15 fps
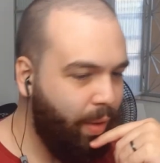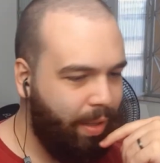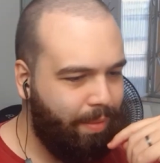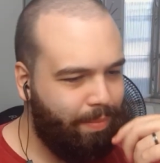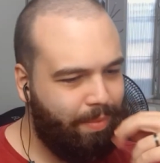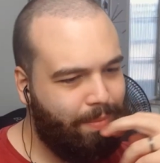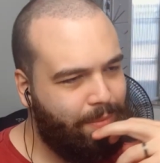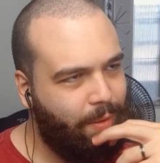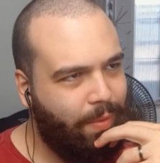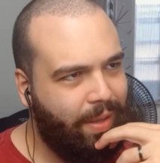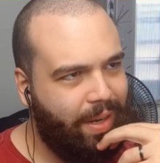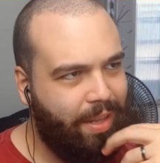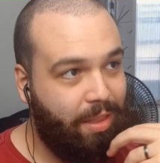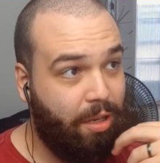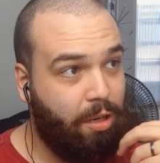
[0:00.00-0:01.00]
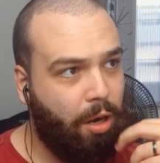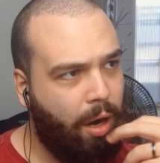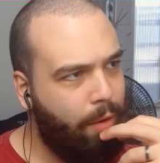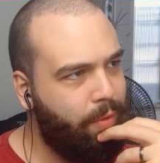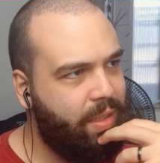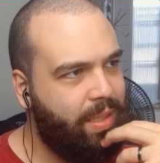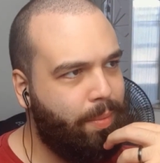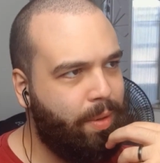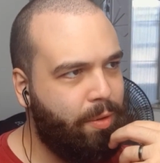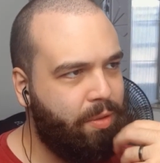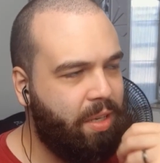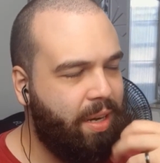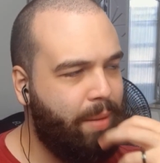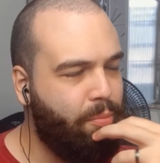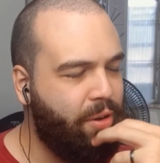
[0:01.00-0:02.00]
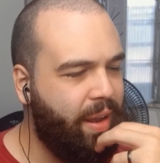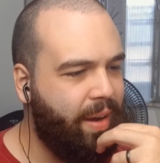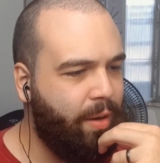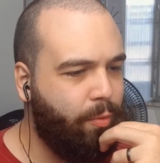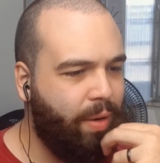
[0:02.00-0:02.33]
Well, don't get in the car with someone who's inebriated.